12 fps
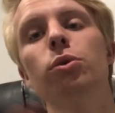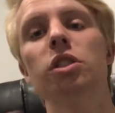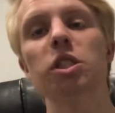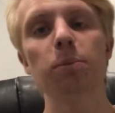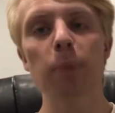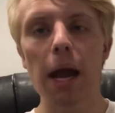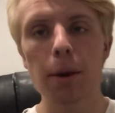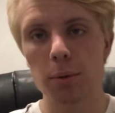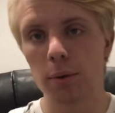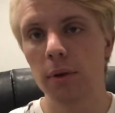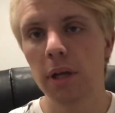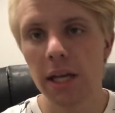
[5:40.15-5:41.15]

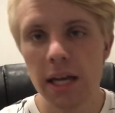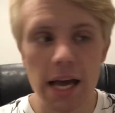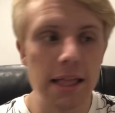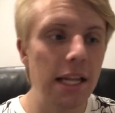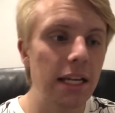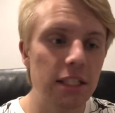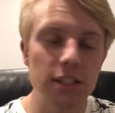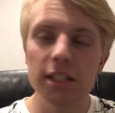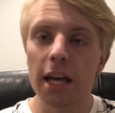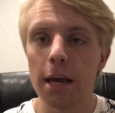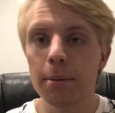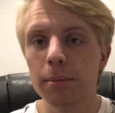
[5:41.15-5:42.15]
spiral. And then it just
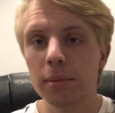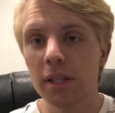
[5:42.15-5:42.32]
came